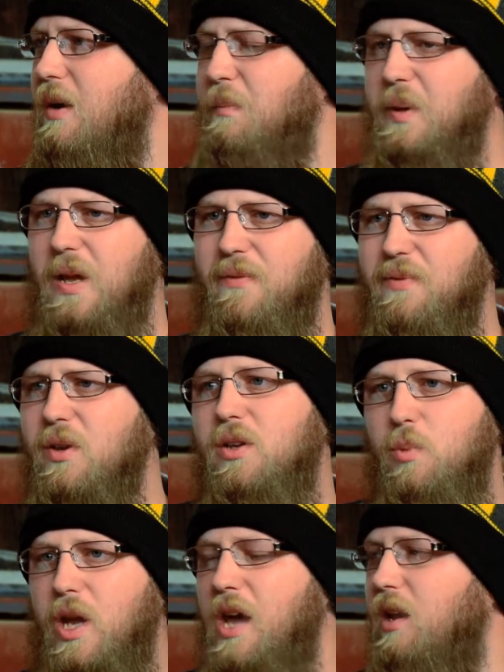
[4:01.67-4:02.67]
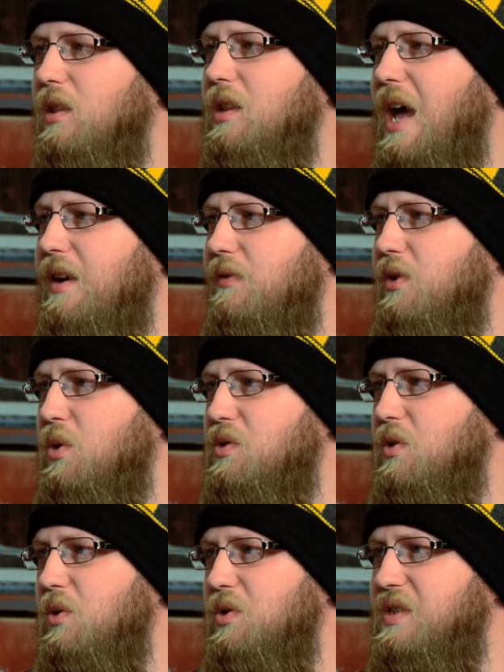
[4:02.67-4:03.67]
But I feel like we got a lot of
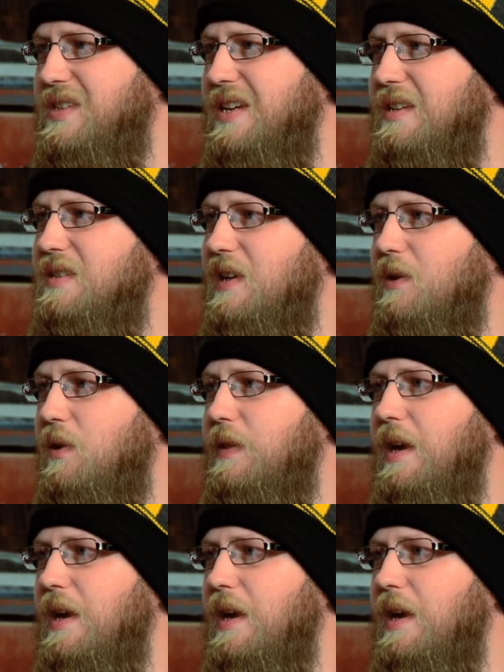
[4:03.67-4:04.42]
those little scenes here and